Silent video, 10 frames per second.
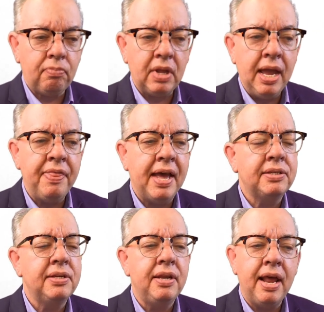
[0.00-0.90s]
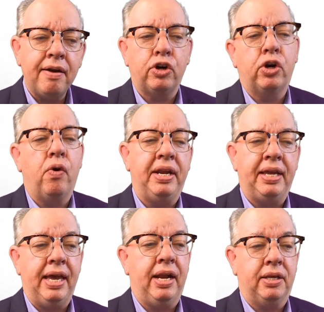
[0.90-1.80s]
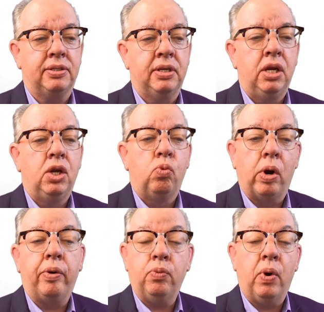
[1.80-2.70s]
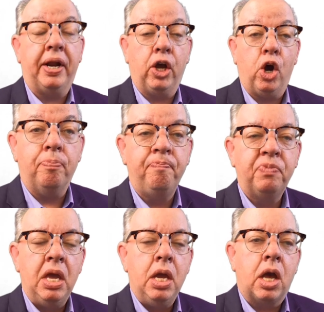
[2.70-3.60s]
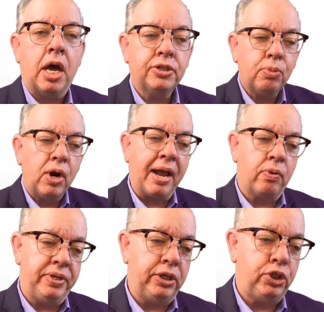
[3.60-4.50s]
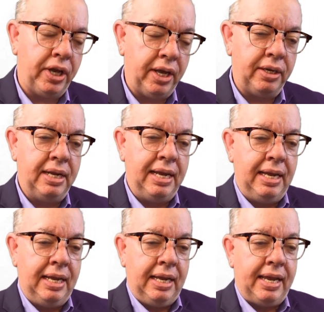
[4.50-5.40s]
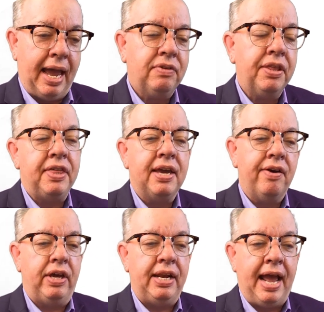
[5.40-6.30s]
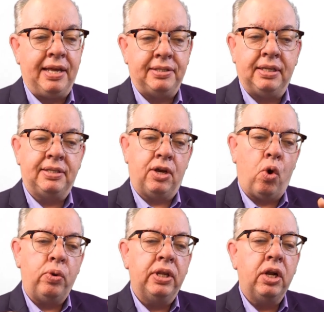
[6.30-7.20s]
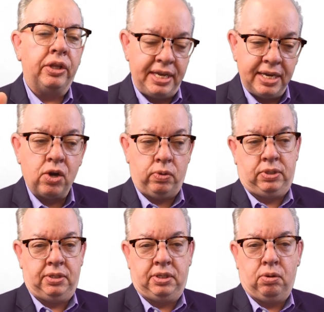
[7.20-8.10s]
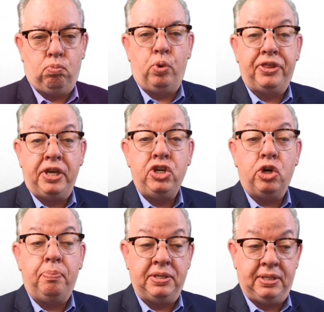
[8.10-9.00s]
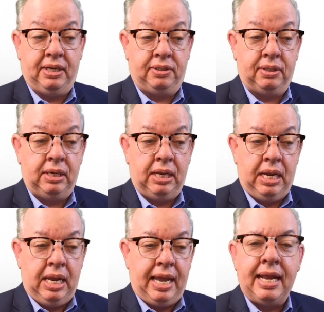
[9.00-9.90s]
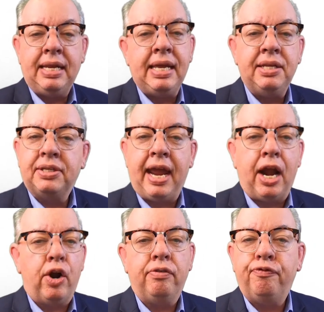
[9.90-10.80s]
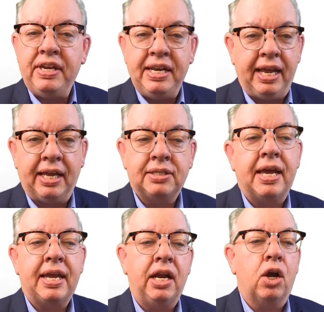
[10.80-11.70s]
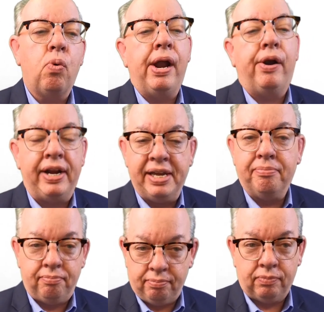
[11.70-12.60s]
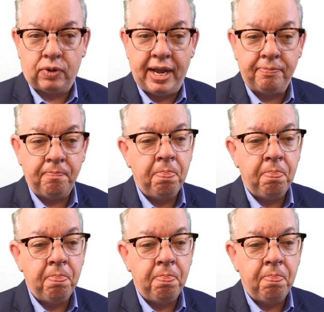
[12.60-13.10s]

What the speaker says: And that's never going to get us where we want to go. Customer acquisition, you have to think of it as its own little ecosystem within your business. It needs care and feeding. It's like an aquarium, right?